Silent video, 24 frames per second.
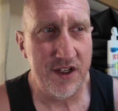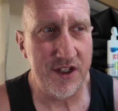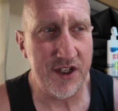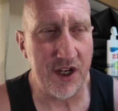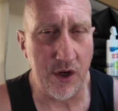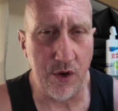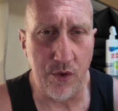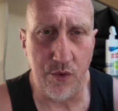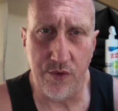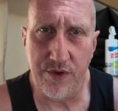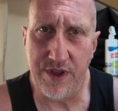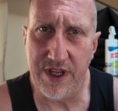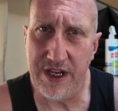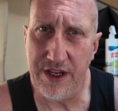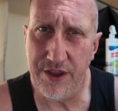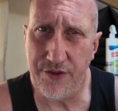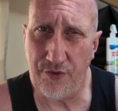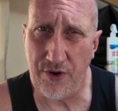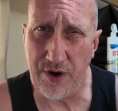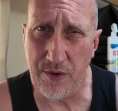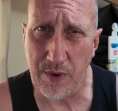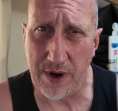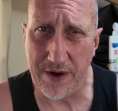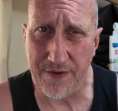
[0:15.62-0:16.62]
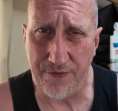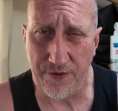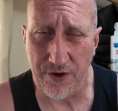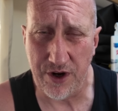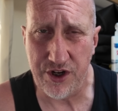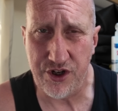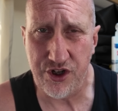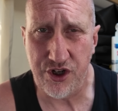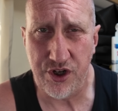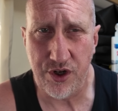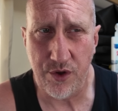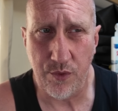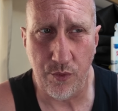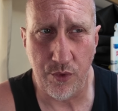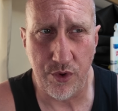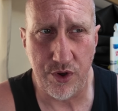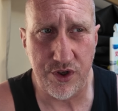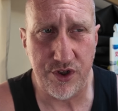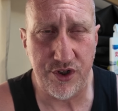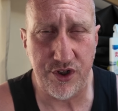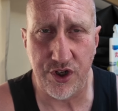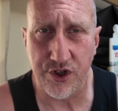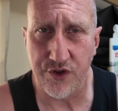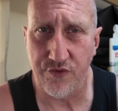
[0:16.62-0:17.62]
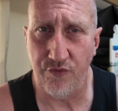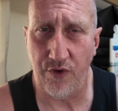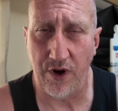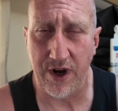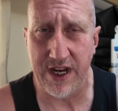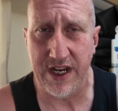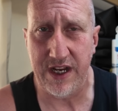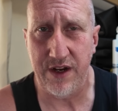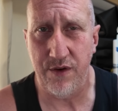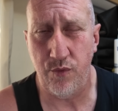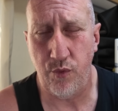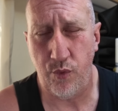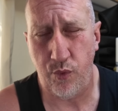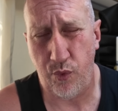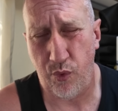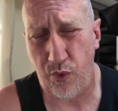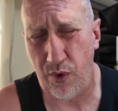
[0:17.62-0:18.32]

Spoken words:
So the three-way fridge was just running